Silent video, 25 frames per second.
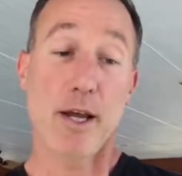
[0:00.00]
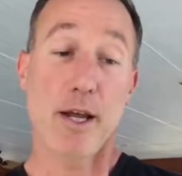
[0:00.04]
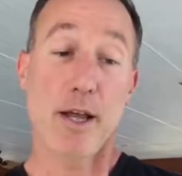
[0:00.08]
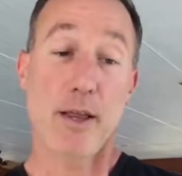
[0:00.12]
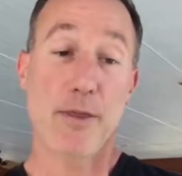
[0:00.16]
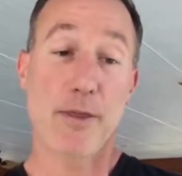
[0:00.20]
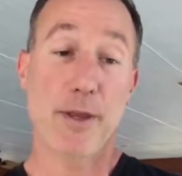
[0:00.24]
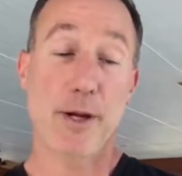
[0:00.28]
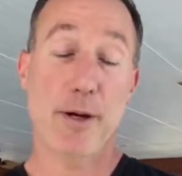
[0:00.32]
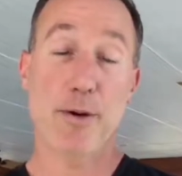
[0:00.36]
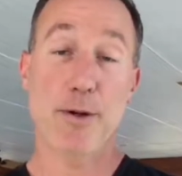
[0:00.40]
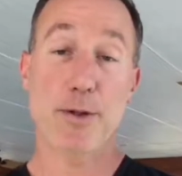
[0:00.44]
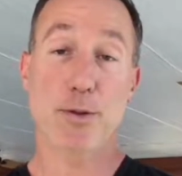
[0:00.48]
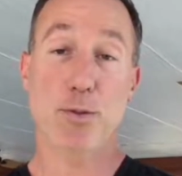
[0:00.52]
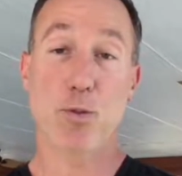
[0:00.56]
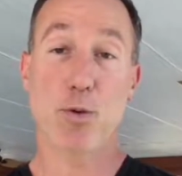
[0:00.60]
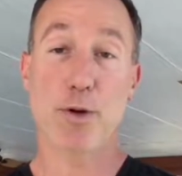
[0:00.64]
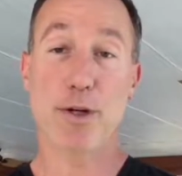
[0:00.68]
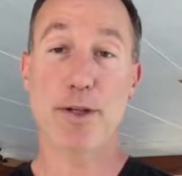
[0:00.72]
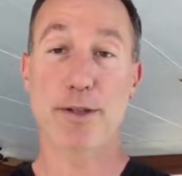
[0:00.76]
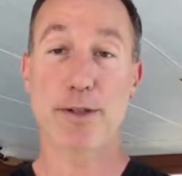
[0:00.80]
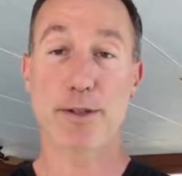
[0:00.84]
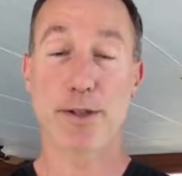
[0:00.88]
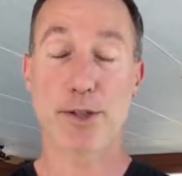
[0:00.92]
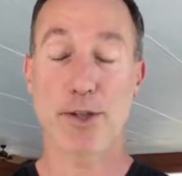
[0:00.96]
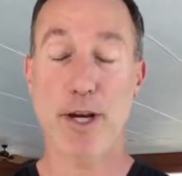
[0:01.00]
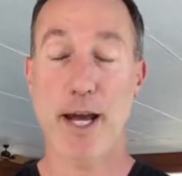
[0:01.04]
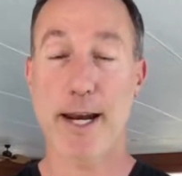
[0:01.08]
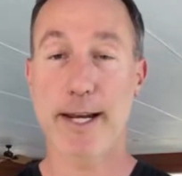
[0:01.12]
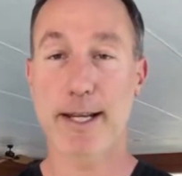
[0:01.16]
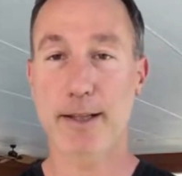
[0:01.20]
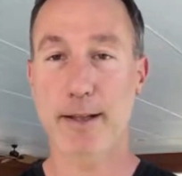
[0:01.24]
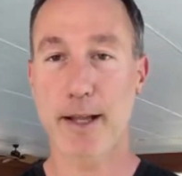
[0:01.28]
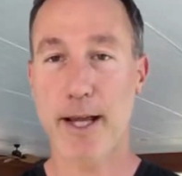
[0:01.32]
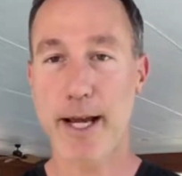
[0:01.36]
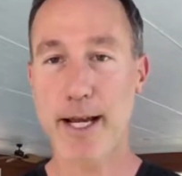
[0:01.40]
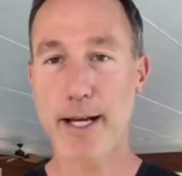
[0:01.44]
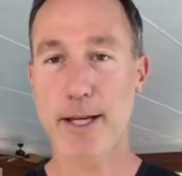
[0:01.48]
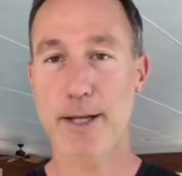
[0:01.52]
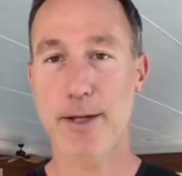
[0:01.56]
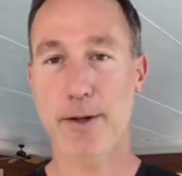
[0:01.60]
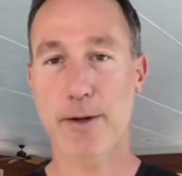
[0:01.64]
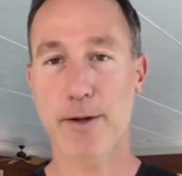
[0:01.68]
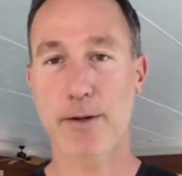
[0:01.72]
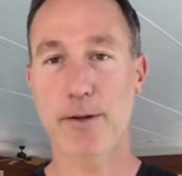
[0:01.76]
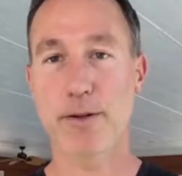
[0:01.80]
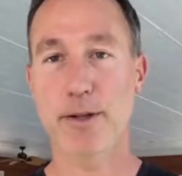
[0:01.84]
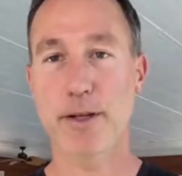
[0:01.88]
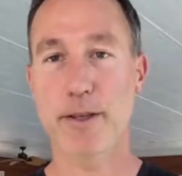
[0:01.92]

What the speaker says: There is one shining light here,